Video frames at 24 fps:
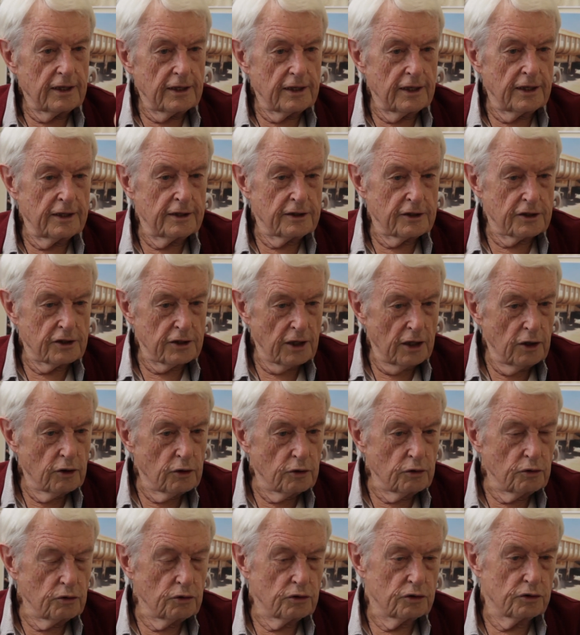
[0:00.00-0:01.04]
it
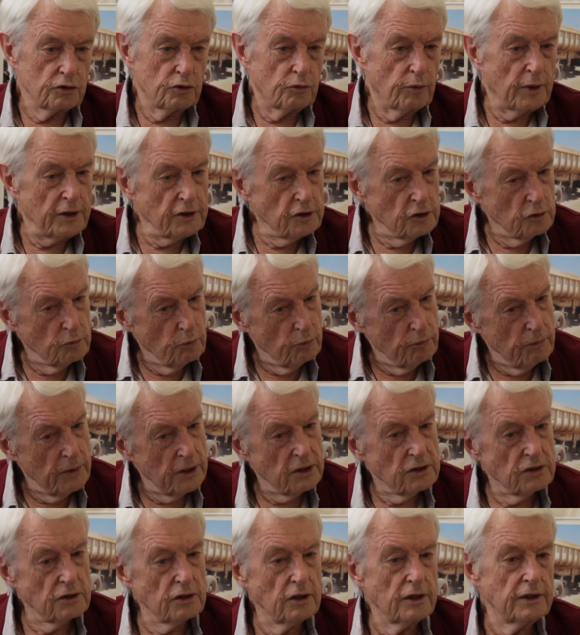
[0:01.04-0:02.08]
shows when you
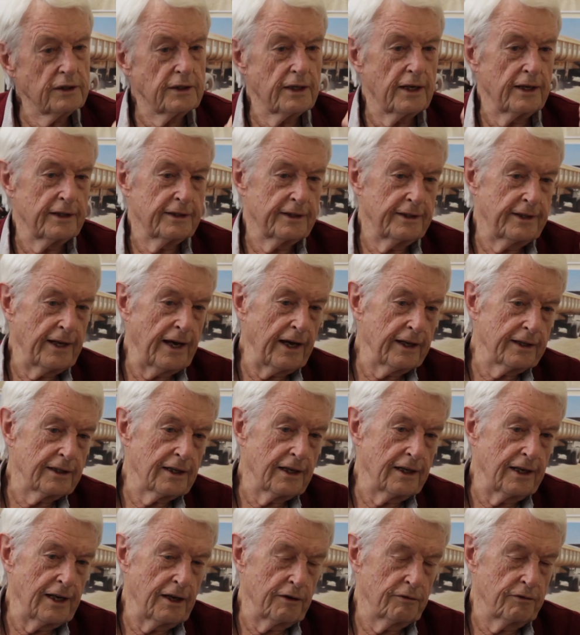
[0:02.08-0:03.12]
measure it at
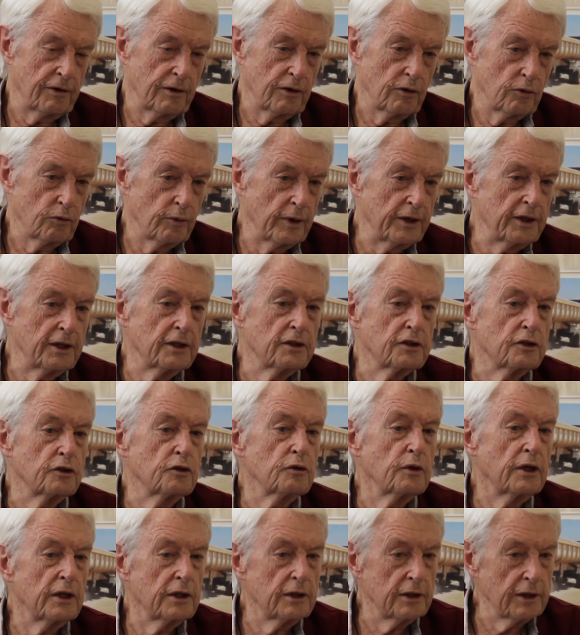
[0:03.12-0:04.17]
that level, when it's
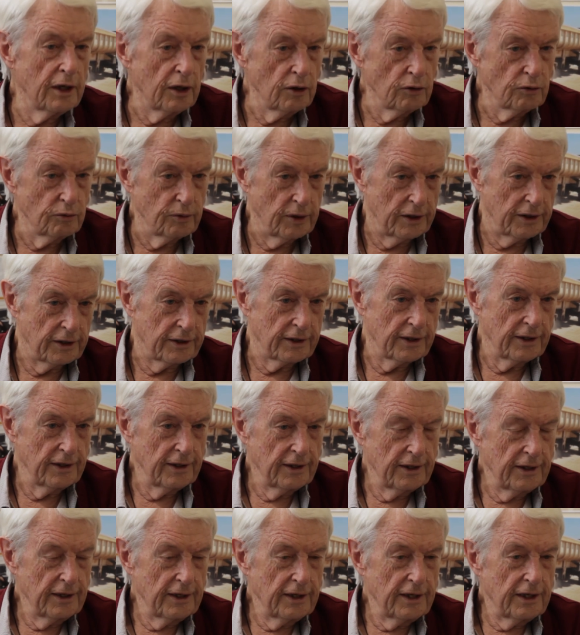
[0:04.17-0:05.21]
doing no work,
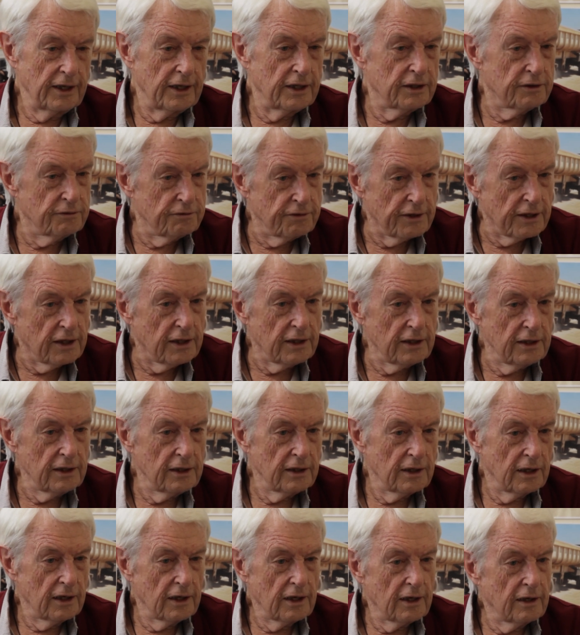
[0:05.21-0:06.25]
is
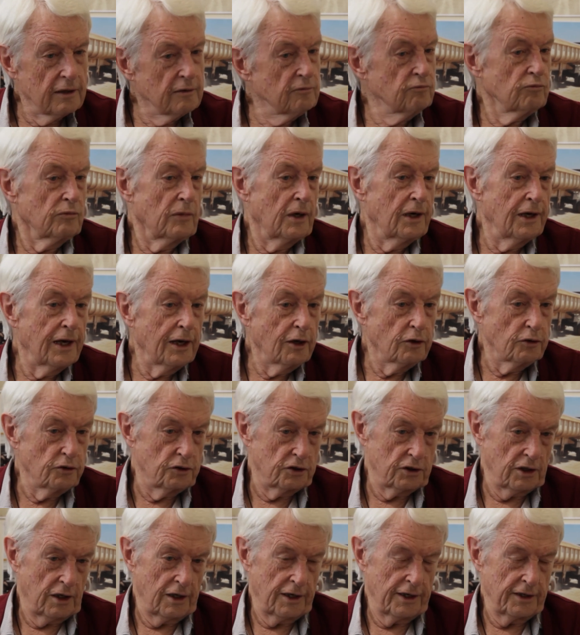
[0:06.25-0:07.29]
very low,
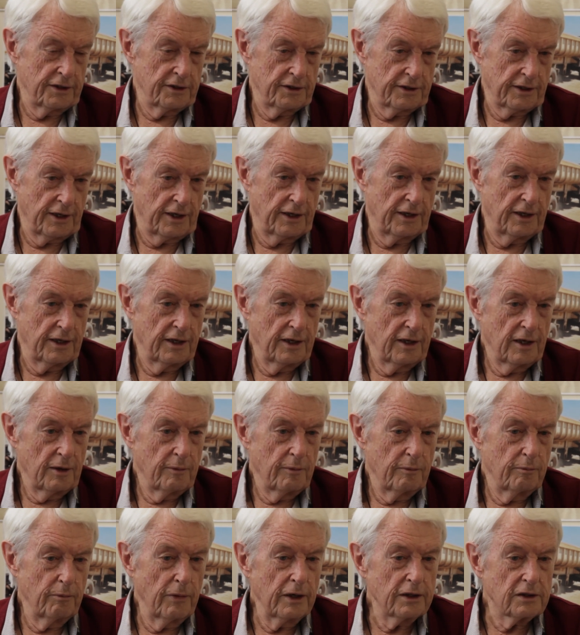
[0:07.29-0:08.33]
shall I say.
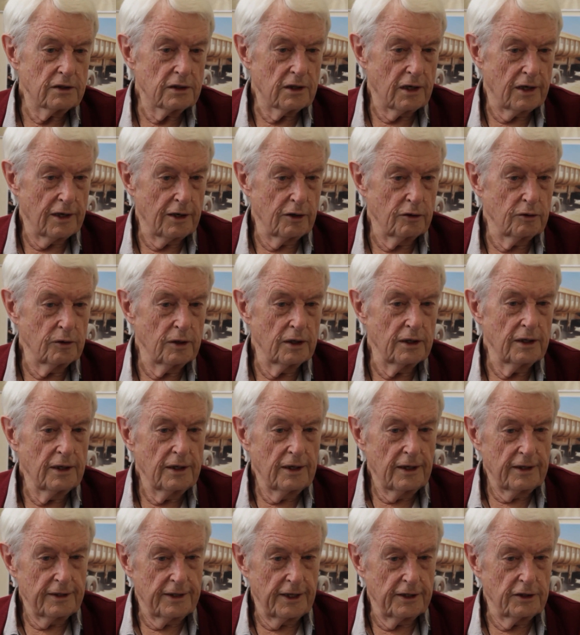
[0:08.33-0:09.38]
Much lower
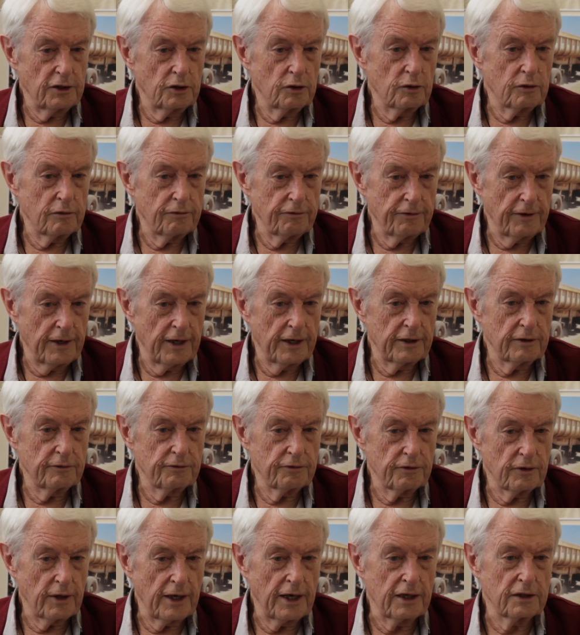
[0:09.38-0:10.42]
than you'd find
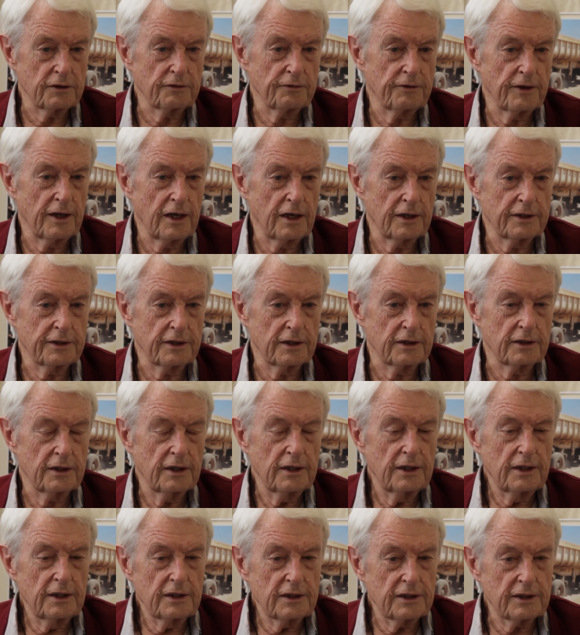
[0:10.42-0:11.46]
for asphalt and
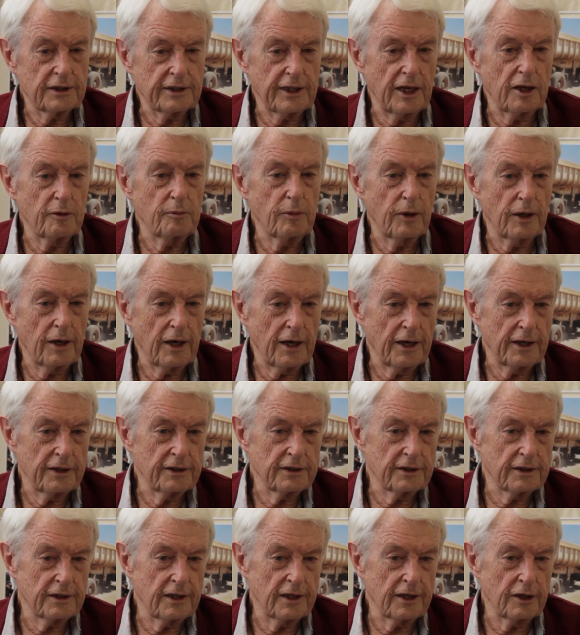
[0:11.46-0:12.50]

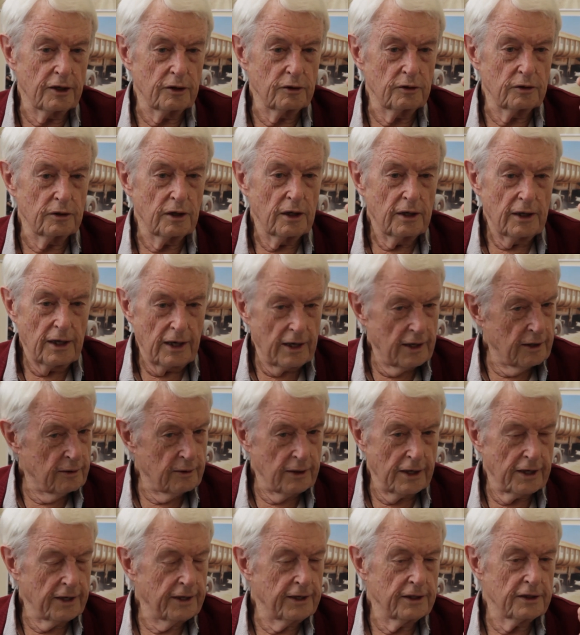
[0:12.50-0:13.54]
stabilized
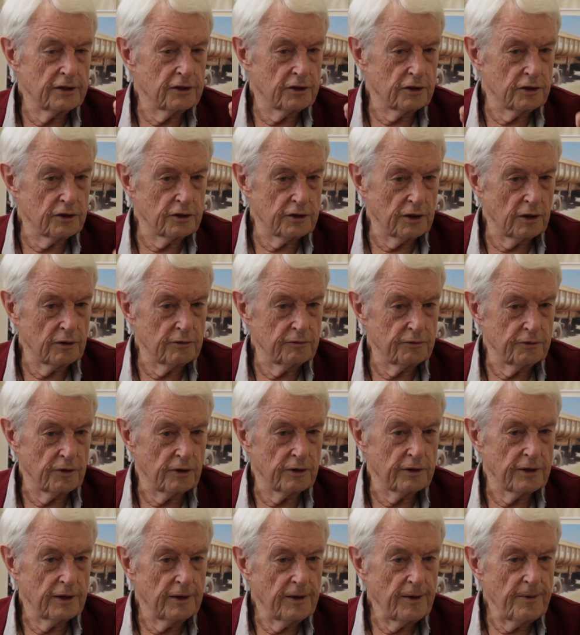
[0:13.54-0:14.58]
layers and so
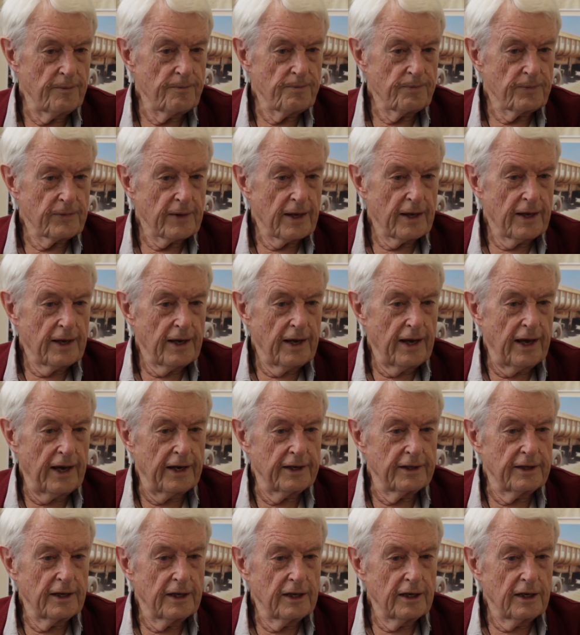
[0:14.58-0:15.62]
forth.
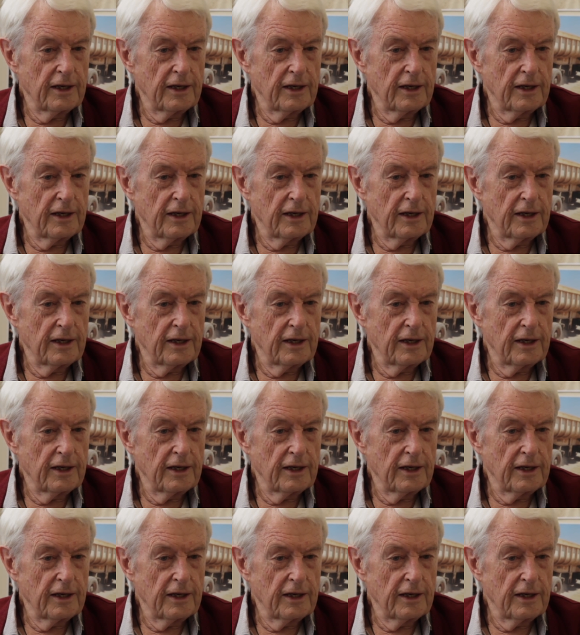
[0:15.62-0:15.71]
And